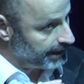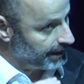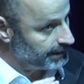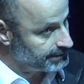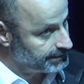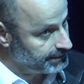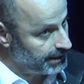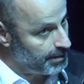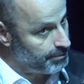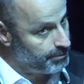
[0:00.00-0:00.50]

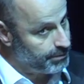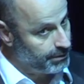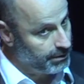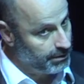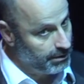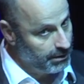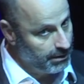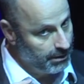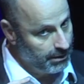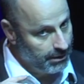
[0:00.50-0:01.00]
Second
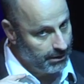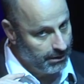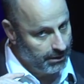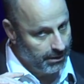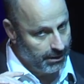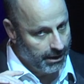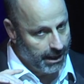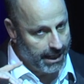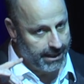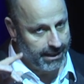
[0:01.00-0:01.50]
step,
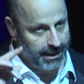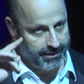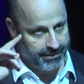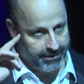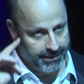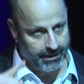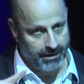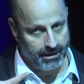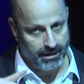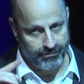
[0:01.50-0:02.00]

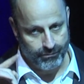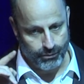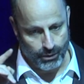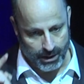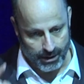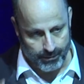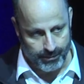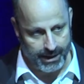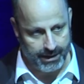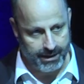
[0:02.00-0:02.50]
and I think
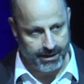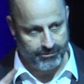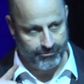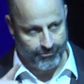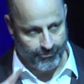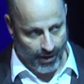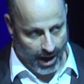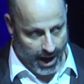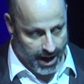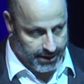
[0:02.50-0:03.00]
if we can
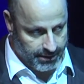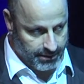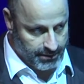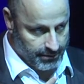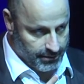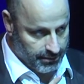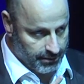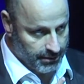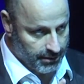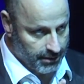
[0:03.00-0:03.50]
make it
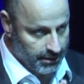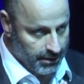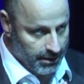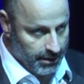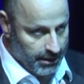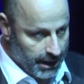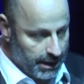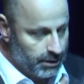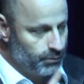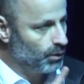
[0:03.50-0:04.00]
right,
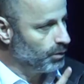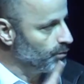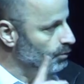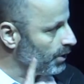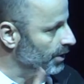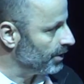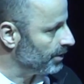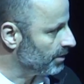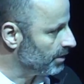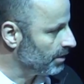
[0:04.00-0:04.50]

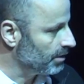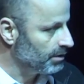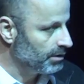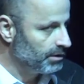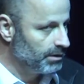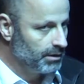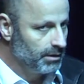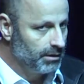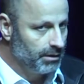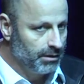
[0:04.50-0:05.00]
it will
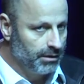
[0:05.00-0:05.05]
work,